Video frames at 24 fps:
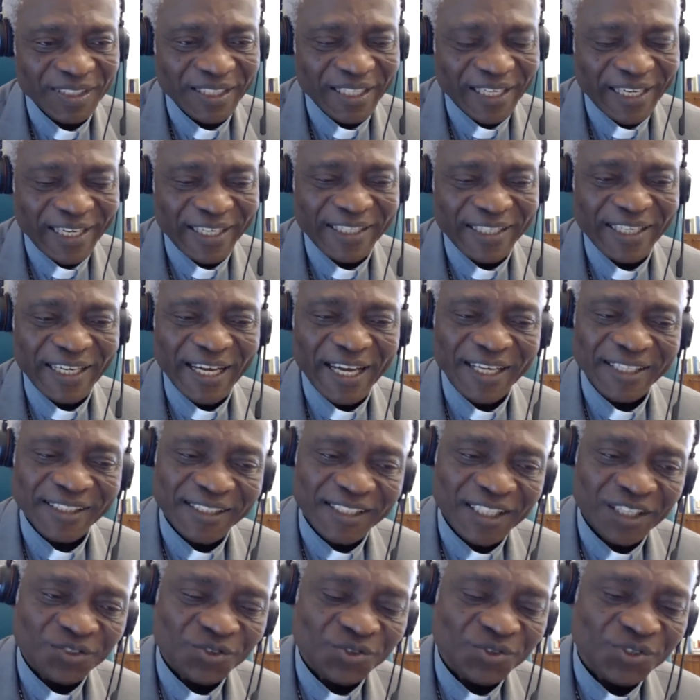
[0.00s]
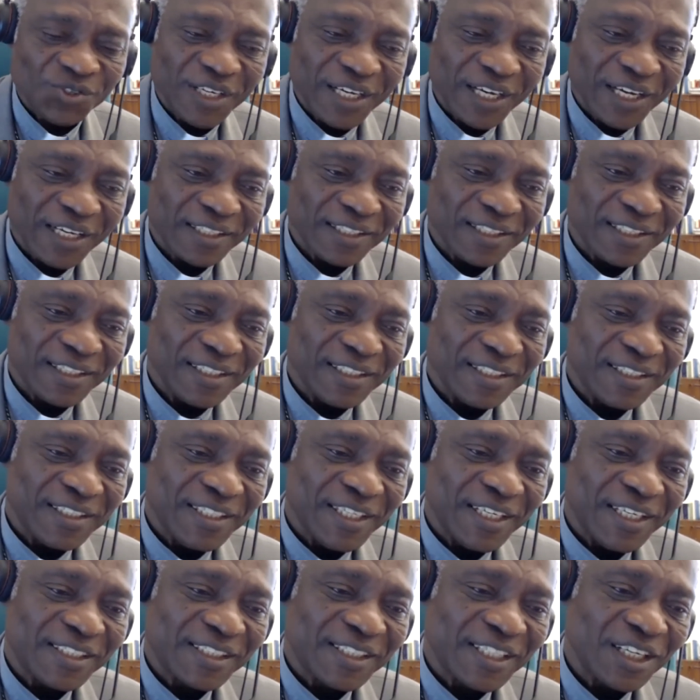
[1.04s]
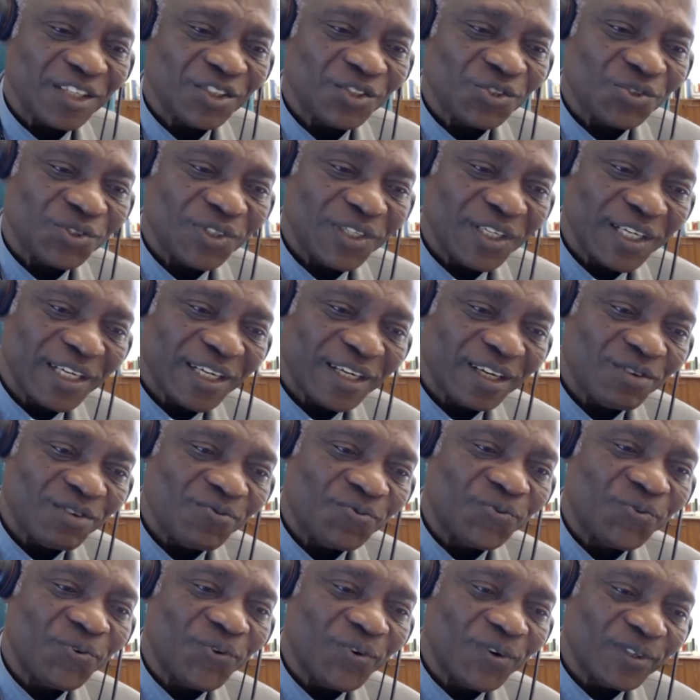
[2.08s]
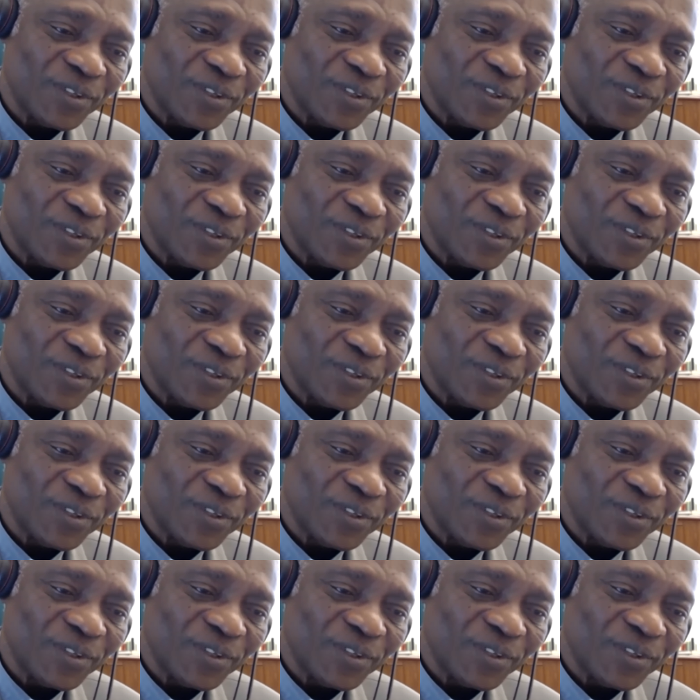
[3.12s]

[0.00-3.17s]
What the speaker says: And the answer to that takes us to the fourth